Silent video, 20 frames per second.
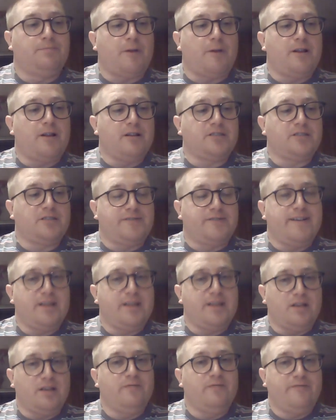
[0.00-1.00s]
by looks of
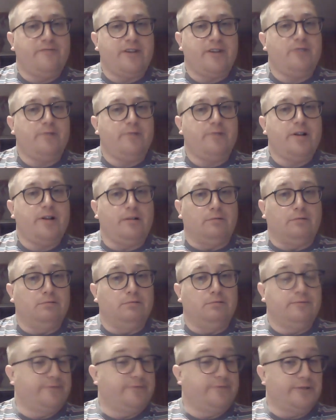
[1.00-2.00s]
it, done very well
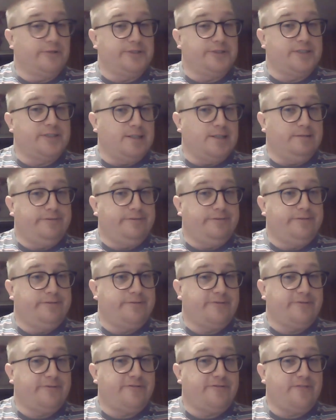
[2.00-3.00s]
for itself.